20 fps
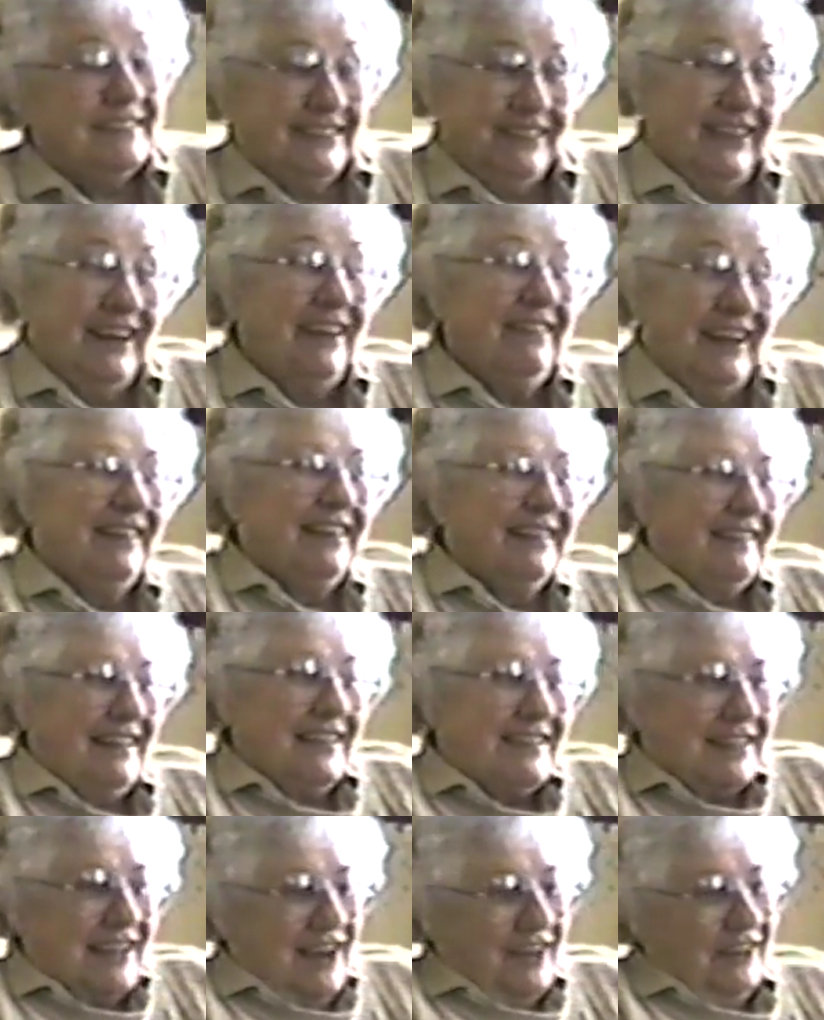So I think
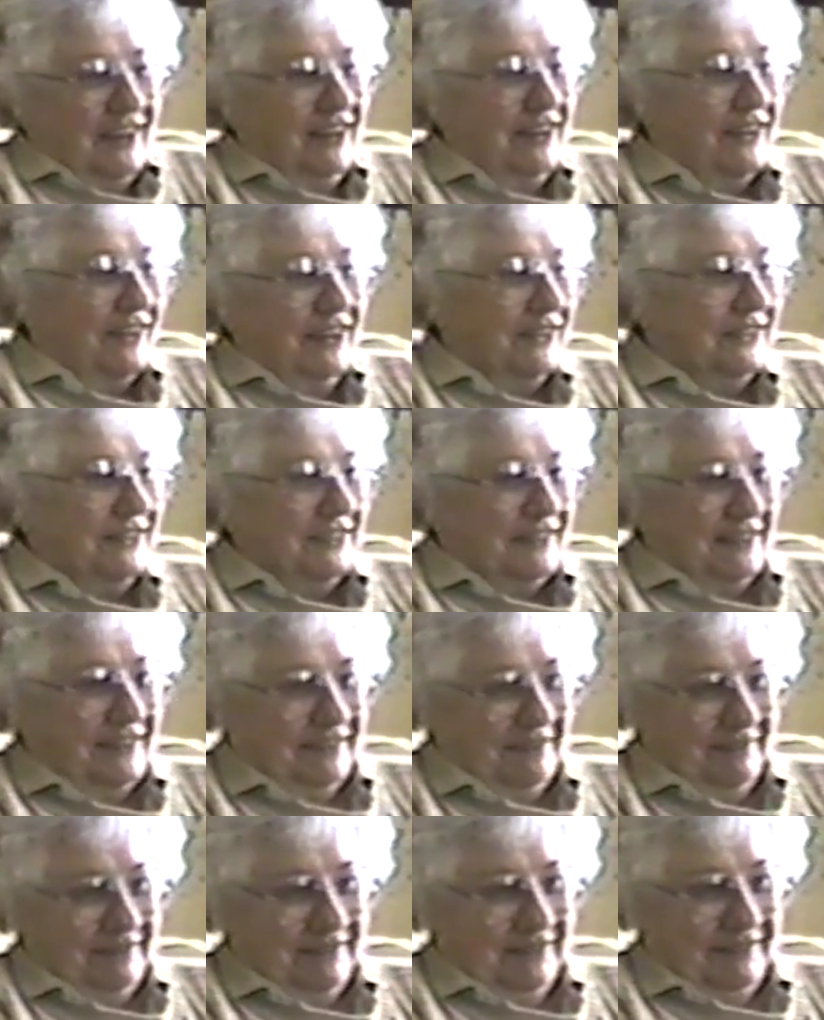that's how he learned
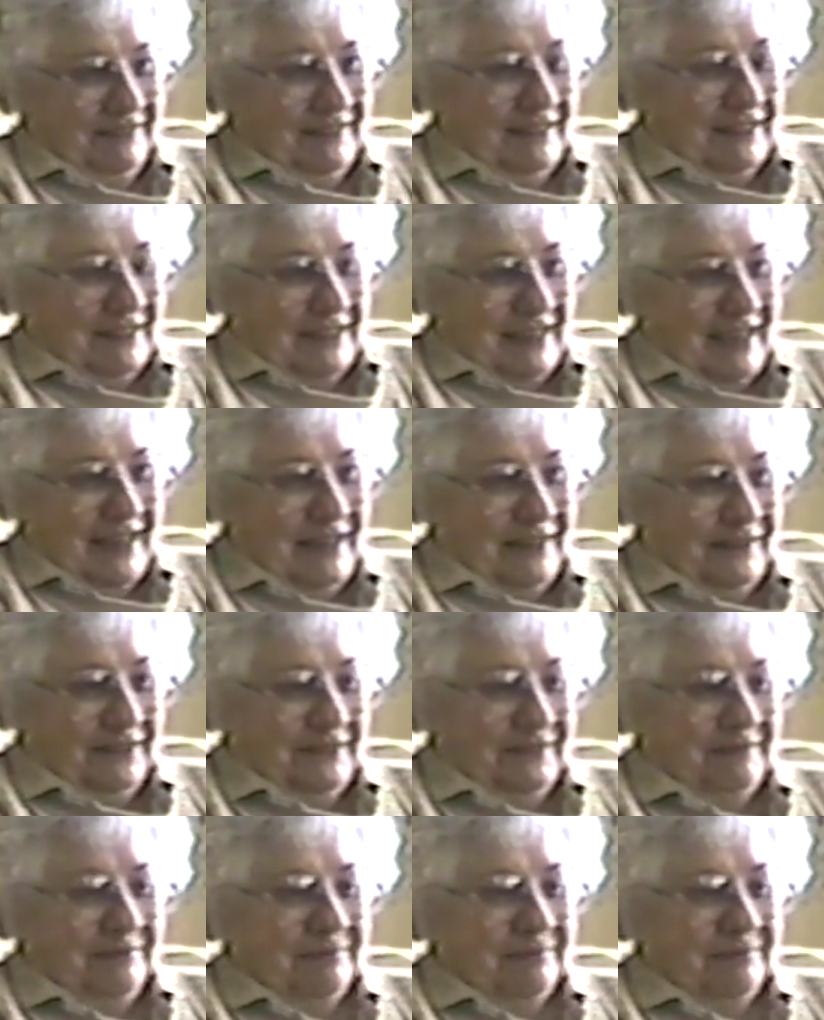to handle